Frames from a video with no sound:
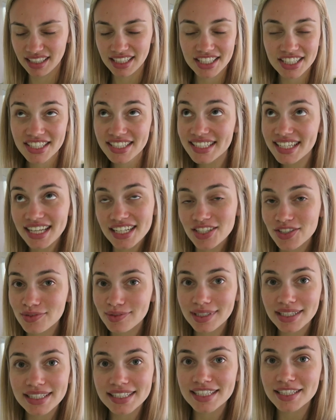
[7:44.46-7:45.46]
it just tastes
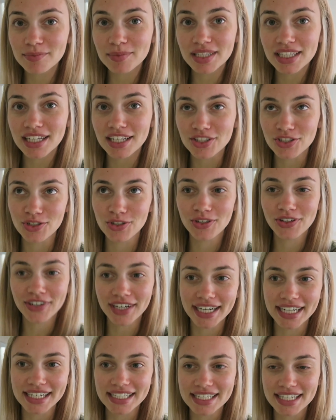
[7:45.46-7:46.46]
really similar to
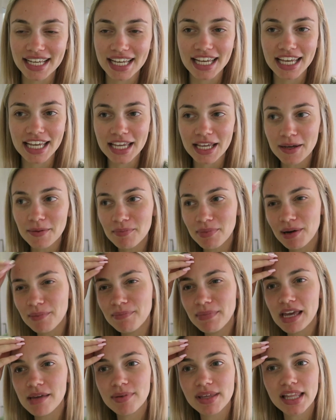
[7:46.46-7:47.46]
green tea, but
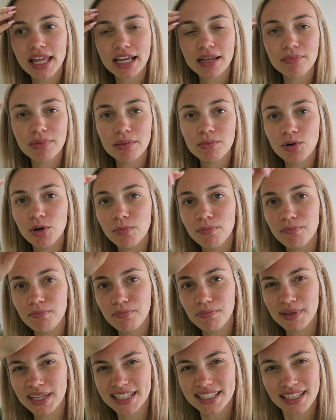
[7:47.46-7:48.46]
maybe like a bit more
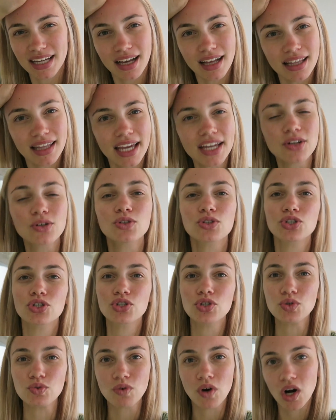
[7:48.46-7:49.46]
bitter, like or
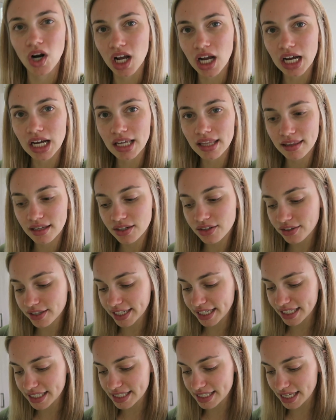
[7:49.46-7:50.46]
stronger than
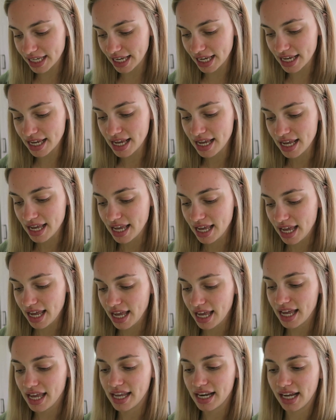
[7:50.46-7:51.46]
green tea.
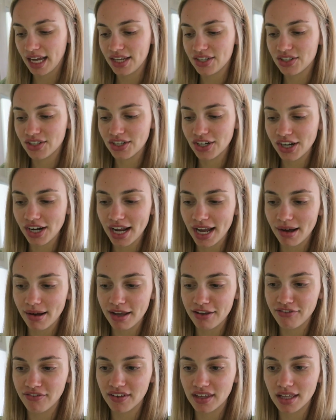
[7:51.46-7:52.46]
And I don't know how
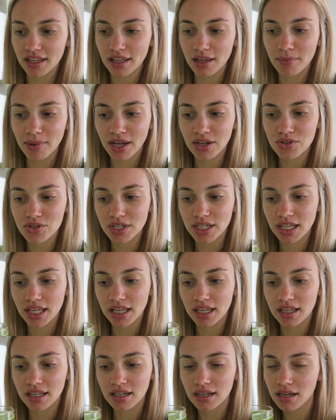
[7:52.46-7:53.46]
I feel about
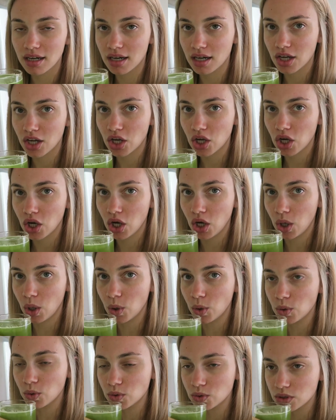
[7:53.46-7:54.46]
drinking it
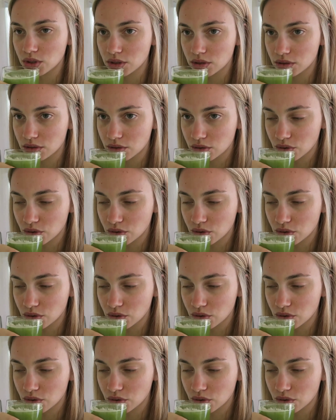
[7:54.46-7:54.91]
cold.